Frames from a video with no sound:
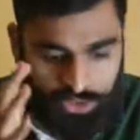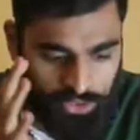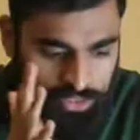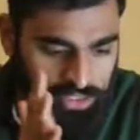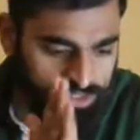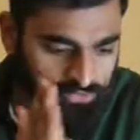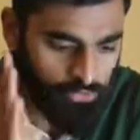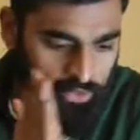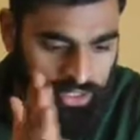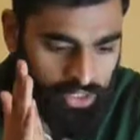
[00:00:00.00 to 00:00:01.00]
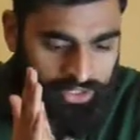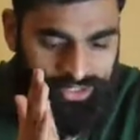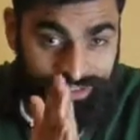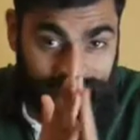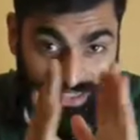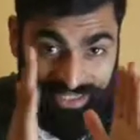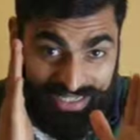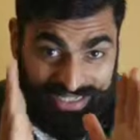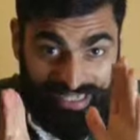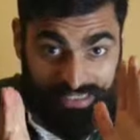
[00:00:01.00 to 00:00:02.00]
We're doing this for a client.
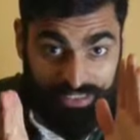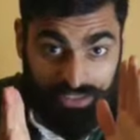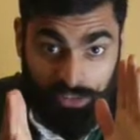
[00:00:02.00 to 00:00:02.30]
Incidentally,